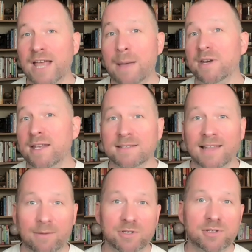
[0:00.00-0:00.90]
Japanese
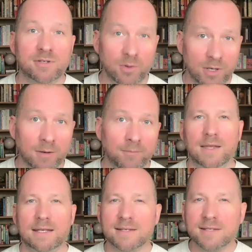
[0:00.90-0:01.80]
language tutor.
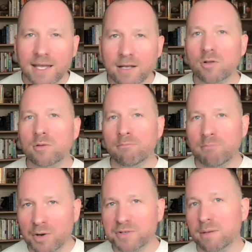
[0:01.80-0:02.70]
The single
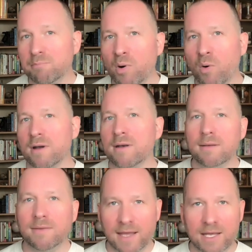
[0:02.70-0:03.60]
most
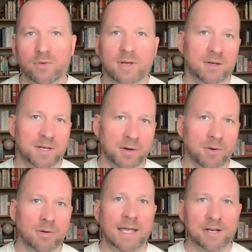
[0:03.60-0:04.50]
important thing you can
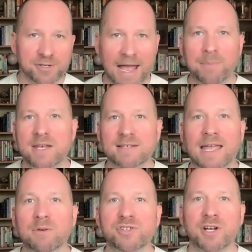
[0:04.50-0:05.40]
do in your Japanese
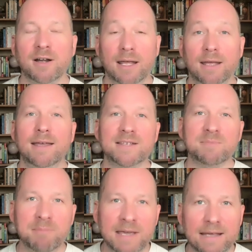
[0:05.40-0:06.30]
language journey is
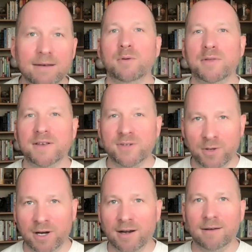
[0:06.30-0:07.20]
meet with a
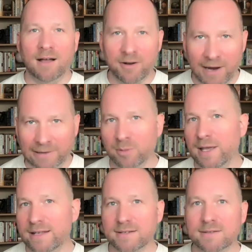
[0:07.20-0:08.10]
tutor on a regular
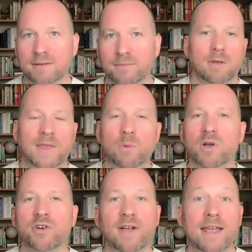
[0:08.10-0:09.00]
basis. They
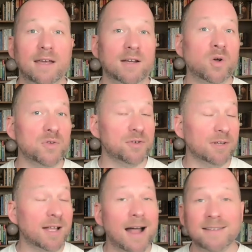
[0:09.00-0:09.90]
will create a cultural
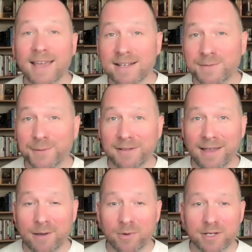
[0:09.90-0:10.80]
context for the
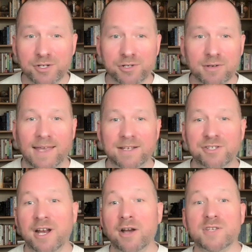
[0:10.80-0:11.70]
language. They can
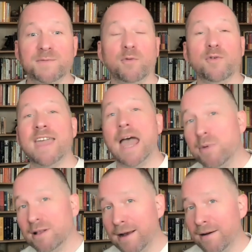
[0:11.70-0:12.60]
share useful
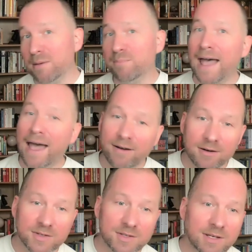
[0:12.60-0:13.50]
vocabulary and
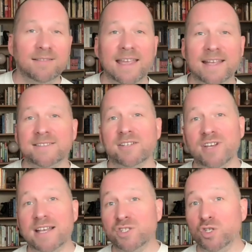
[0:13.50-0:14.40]
patterns. They can
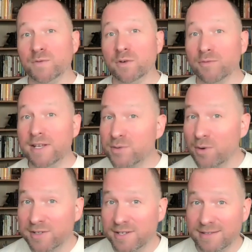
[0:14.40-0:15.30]
suggest useful
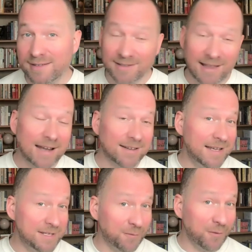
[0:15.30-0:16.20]
resources. It's a lot
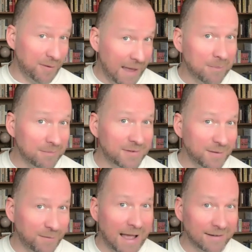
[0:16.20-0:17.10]
easier for them
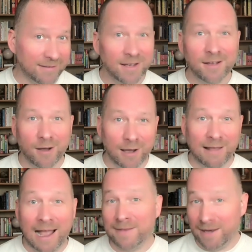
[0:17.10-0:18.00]
to find
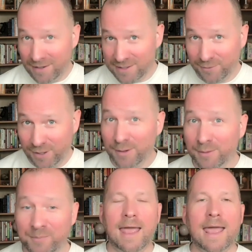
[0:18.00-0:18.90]
online than it is for
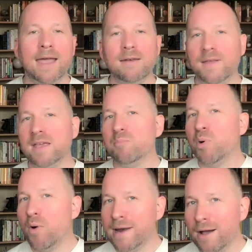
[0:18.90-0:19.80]
you. And they can
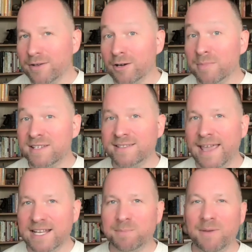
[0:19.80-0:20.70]
point out your
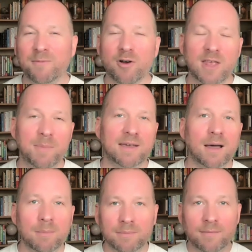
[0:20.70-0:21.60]
mistakes before they
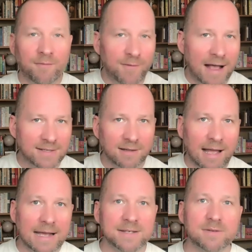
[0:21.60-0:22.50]
become
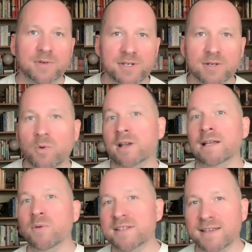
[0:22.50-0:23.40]
fossilized, which is a word in
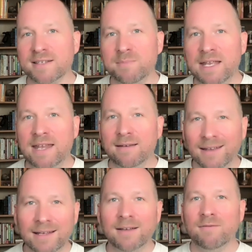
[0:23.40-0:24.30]
linguistics meaning
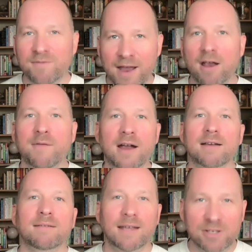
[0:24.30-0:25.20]
very,
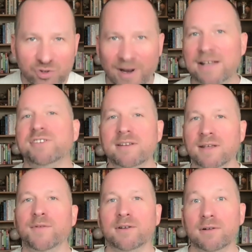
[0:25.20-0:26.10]
very entrenched and
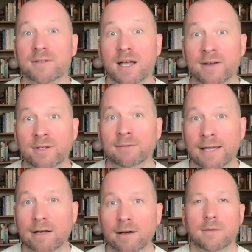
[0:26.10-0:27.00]
difficult to undo
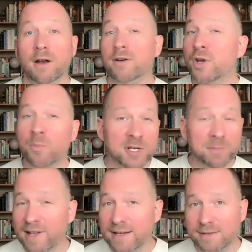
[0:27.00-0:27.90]
later. There are numerous
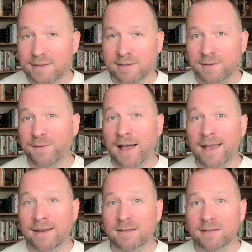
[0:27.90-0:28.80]
places to
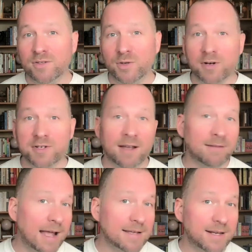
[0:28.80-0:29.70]
find tutors
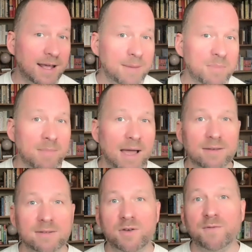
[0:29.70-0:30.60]
online today, but
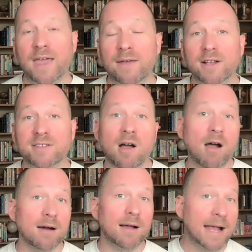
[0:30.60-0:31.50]
my 2 favorites
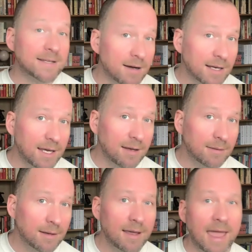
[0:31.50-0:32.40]
are Italki
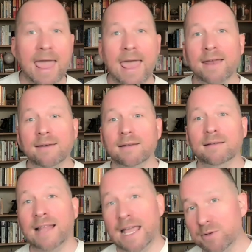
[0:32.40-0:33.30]
and
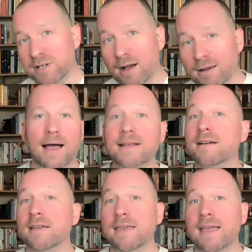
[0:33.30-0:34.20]
LanguageTalk.
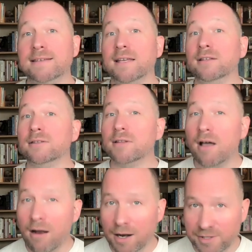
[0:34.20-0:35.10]
Italki has a
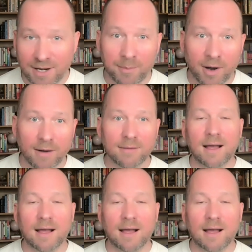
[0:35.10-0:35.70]
large number